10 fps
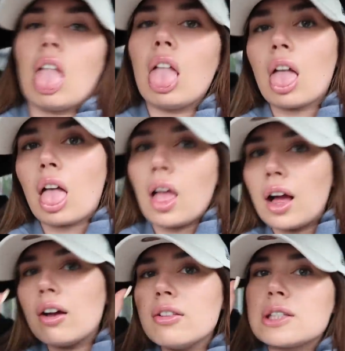Ugh,
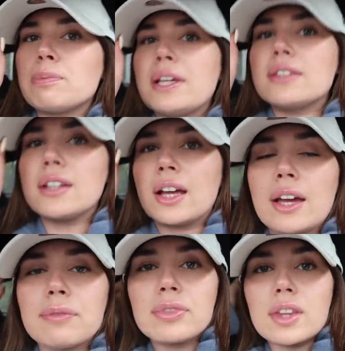I can't speak
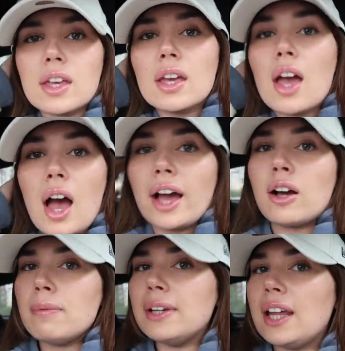today. I
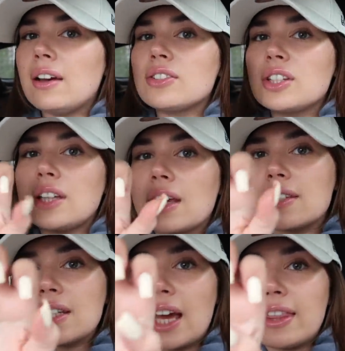got my nails done
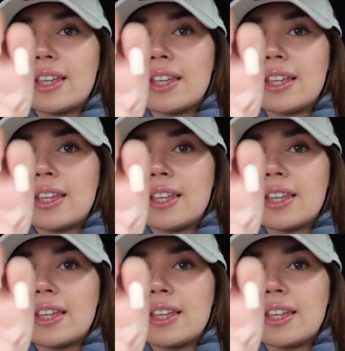yesterday.